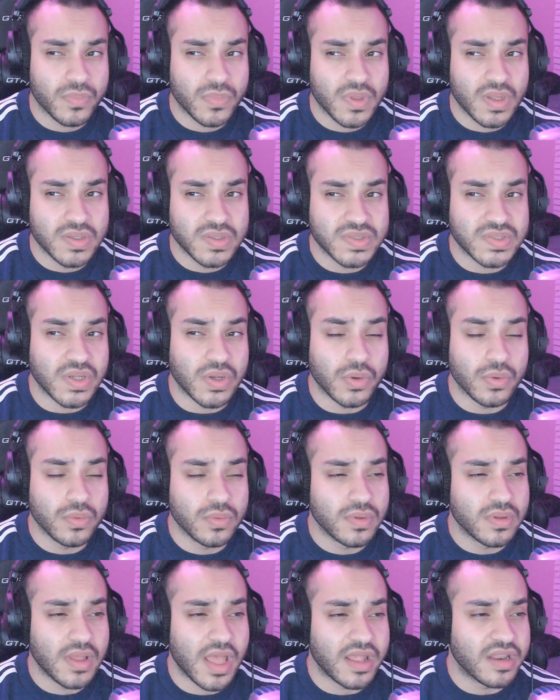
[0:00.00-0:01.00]
So,
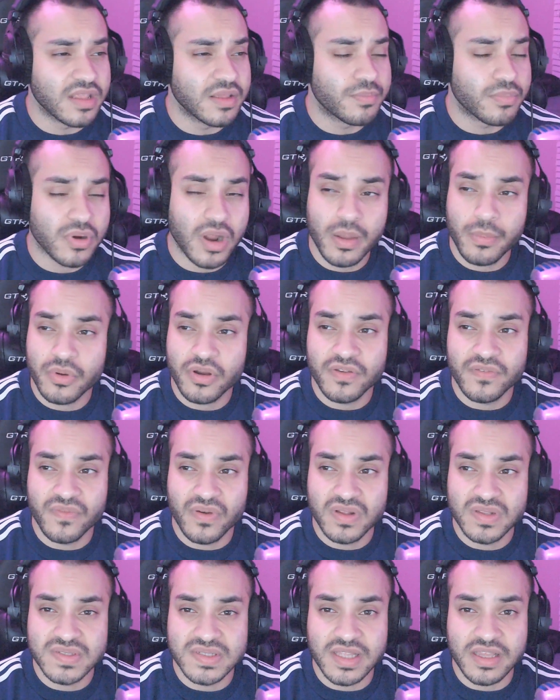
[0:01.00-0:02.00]
any primary
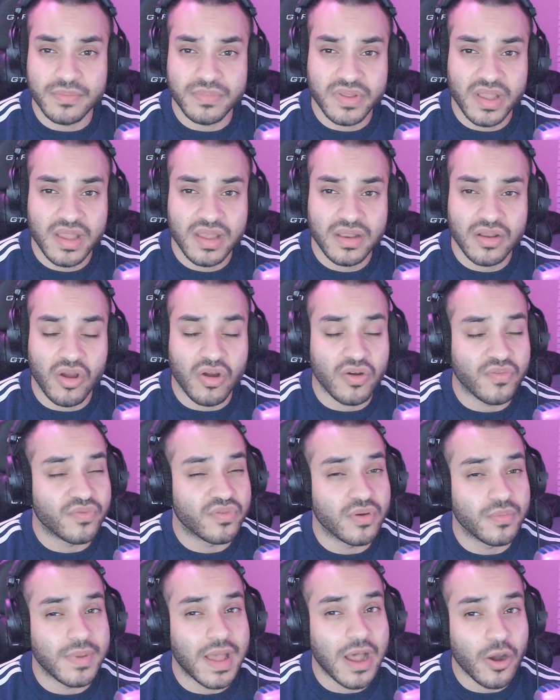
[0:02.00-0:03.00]
funds they obtain are
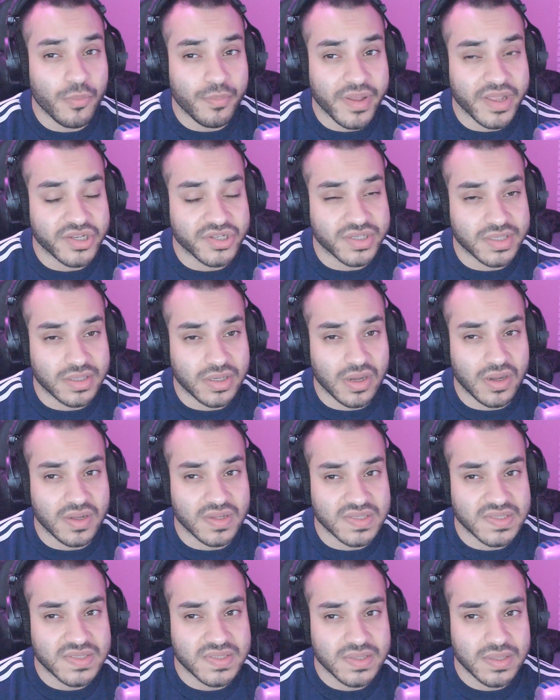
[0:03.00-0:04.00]
from outpatient
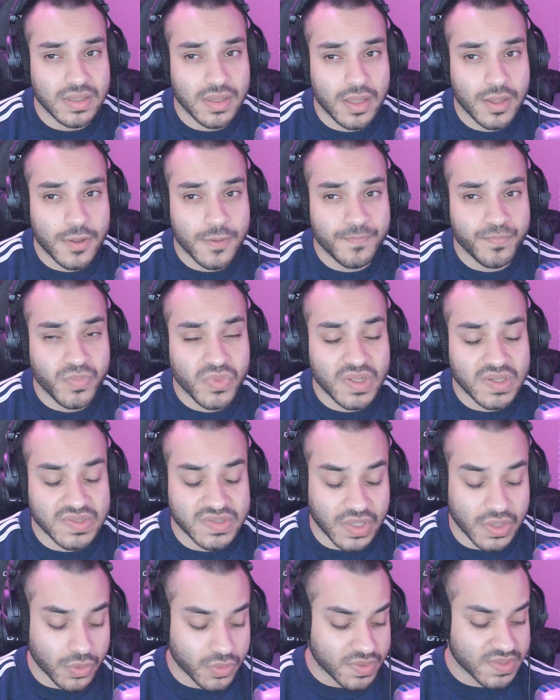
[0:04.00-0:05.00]
costs.
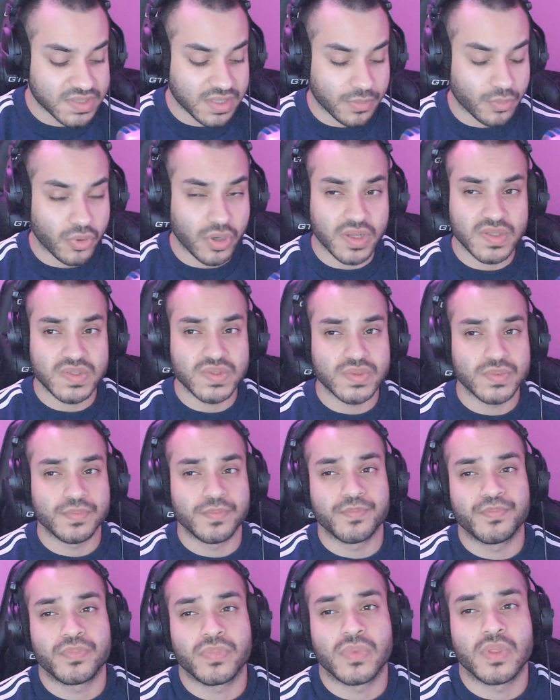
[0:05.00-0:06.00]
So, to summarize,
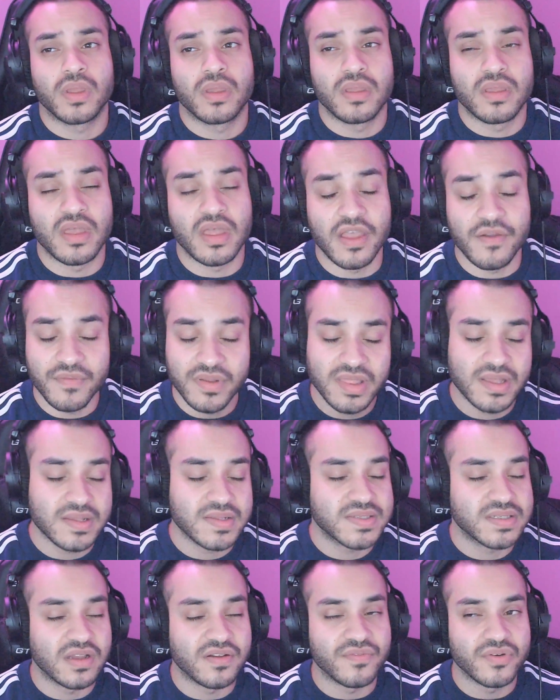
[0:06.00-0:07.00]
everything is
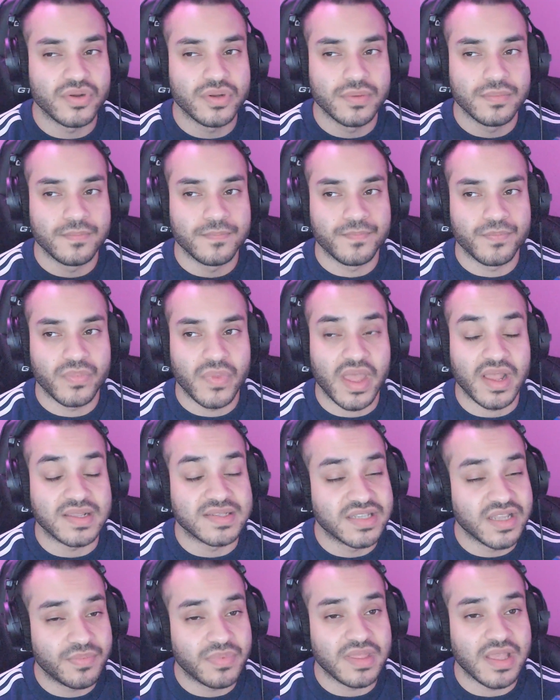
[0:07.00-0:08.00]
covered
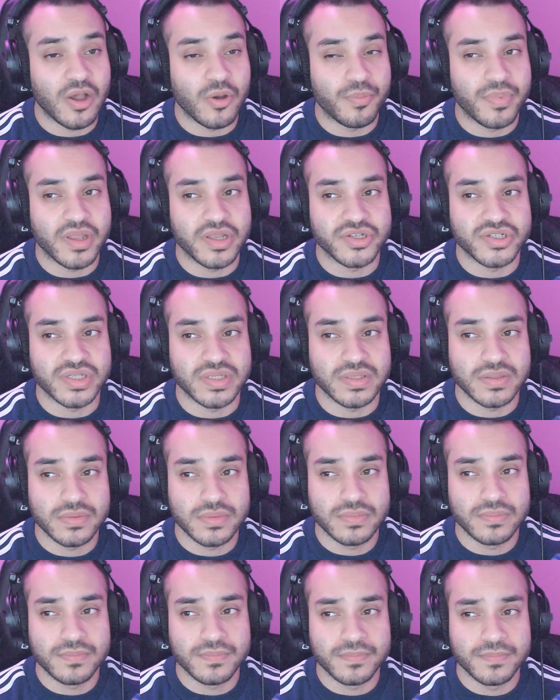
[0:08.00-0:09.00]
except the outpatient
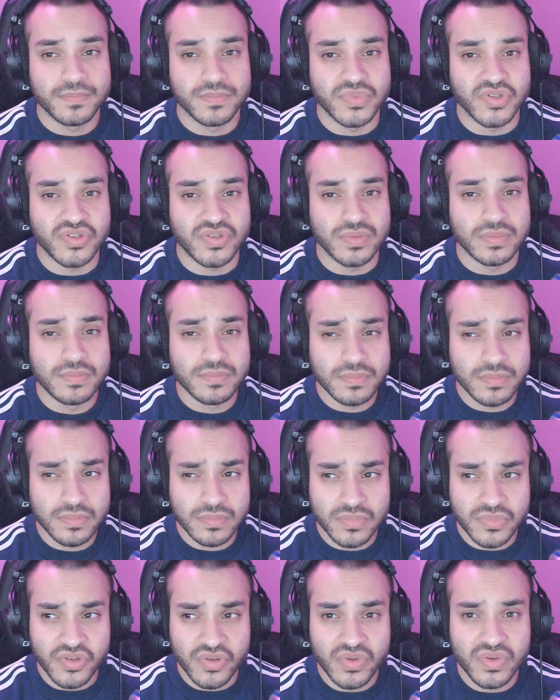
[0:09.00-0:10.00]

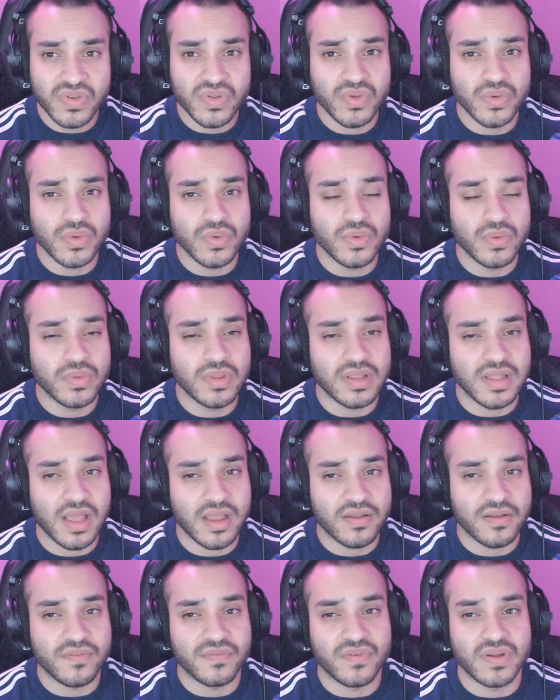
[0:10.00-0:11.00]
due to the lack
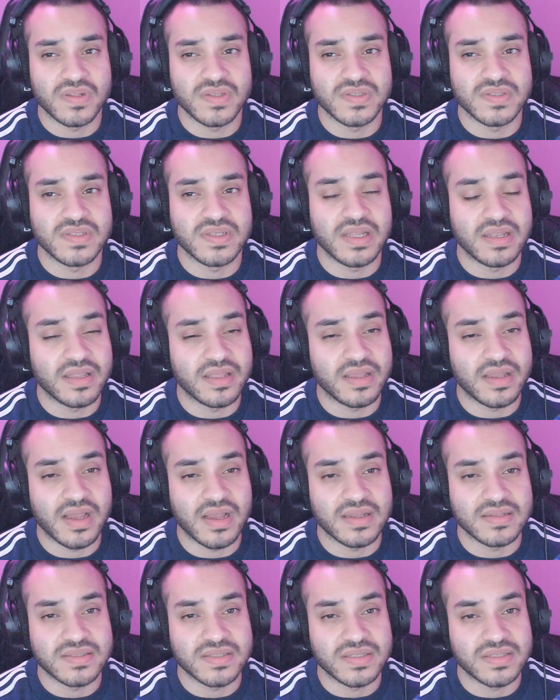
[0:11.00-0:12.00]
of funds India
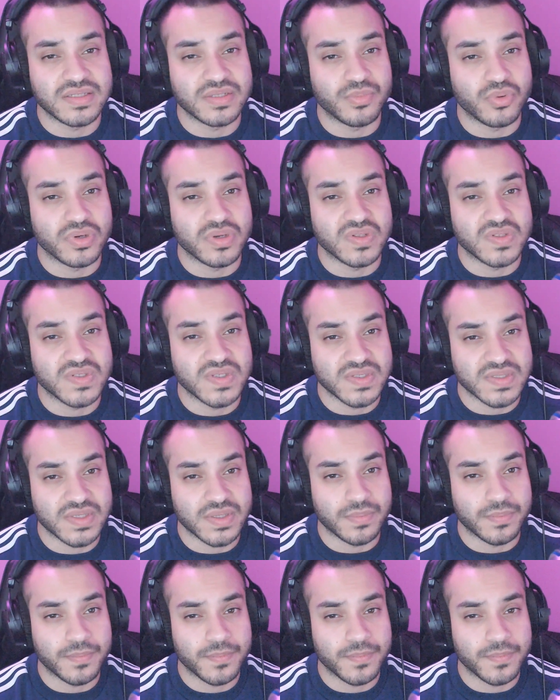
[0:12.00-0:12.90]
has to support its system.